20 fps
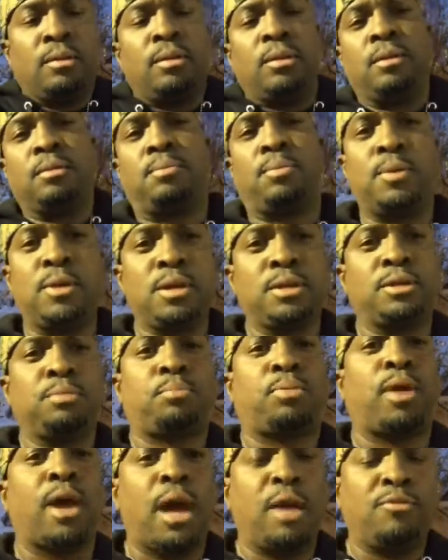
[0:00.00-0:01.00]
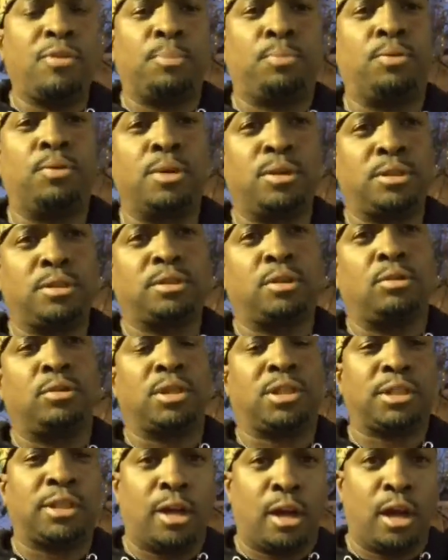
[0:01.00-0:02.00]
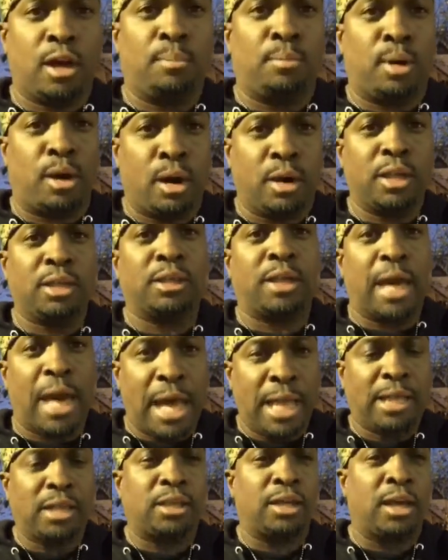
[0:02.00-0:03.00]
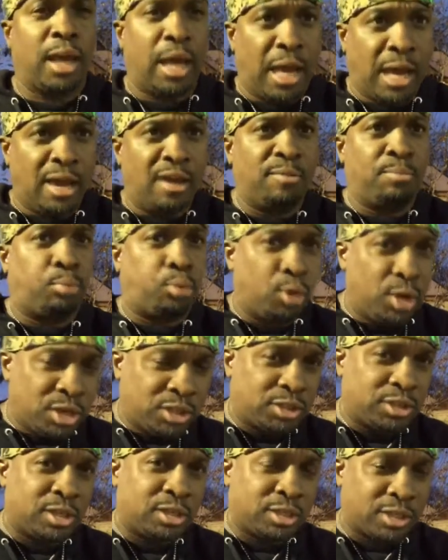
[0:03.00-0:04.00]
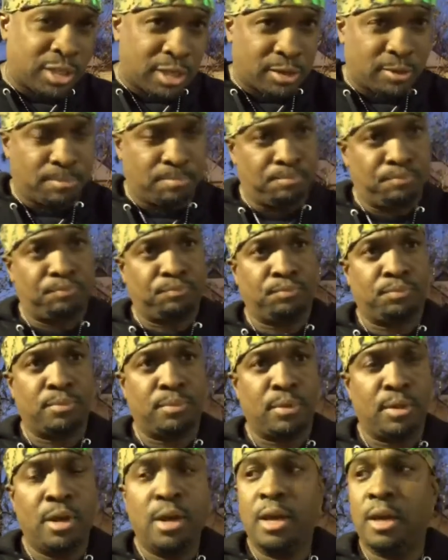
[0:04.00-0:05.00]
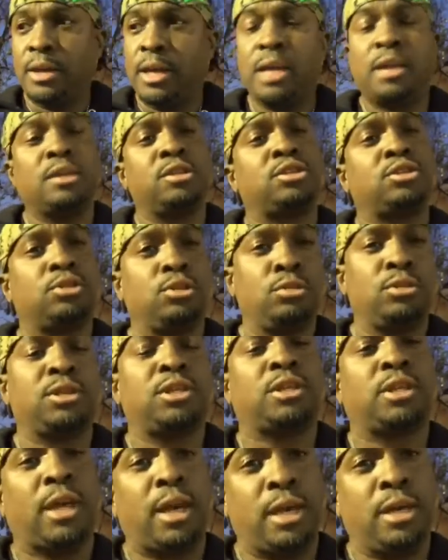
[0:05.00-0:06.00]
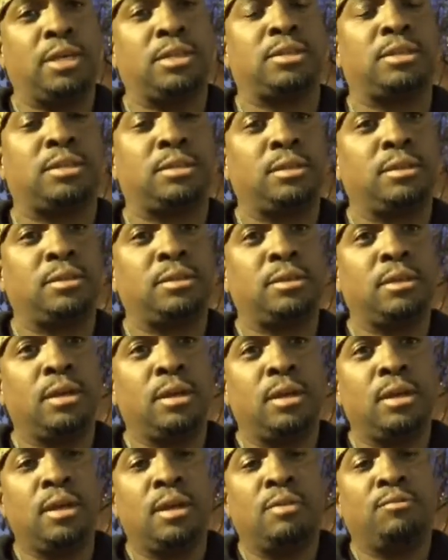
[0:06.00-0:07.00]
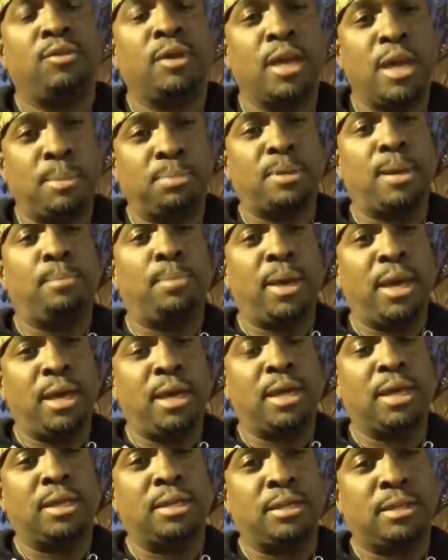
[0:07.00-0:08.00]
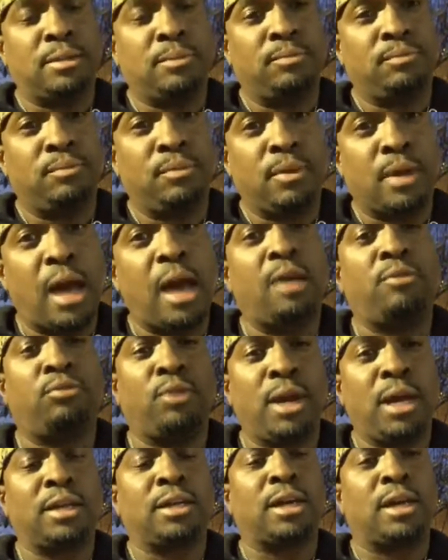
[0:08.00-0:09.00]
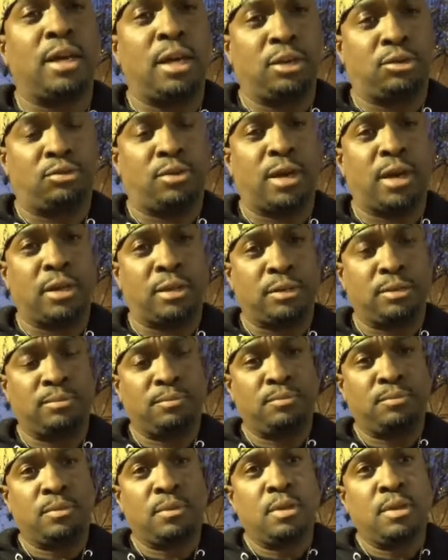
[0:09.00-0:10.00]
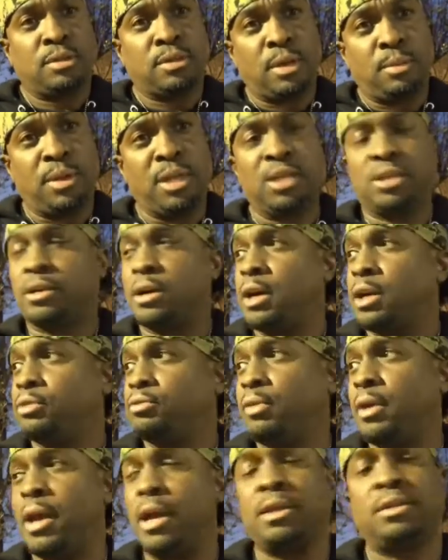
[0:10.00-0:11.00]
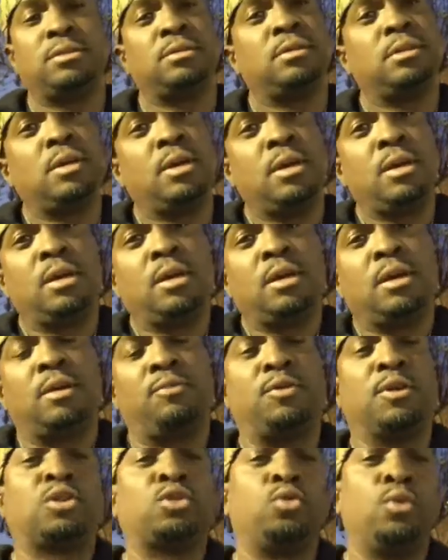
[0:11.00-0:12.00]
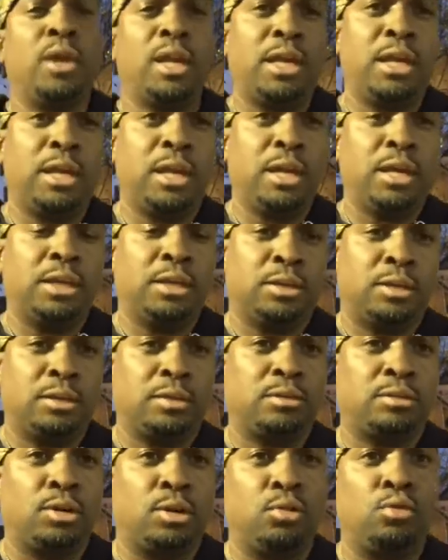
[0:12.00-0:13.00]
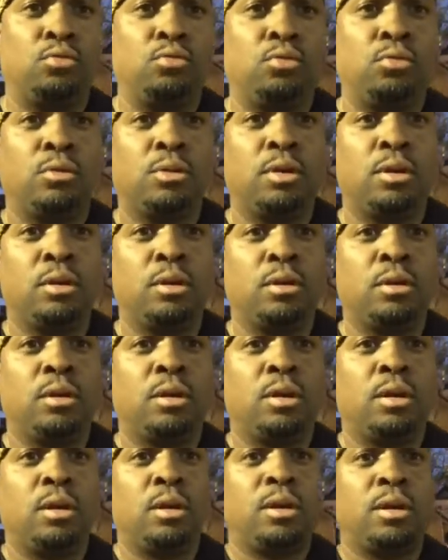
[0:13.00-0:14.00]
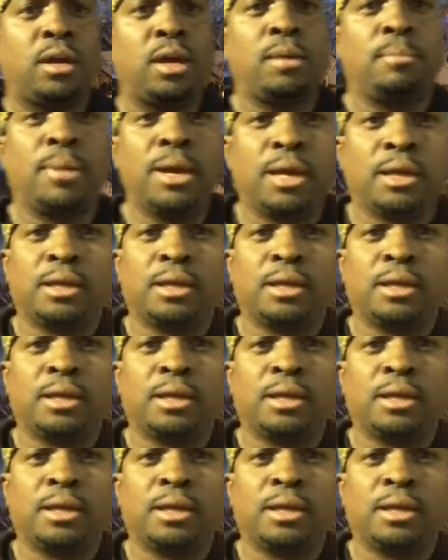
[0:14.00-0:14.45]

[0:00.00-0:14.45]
Private prisons on the stock market got to have prisoners in them. They can sue the states for empty beds. I've read the contracts. Some of these contracts are for 20 years. So they're making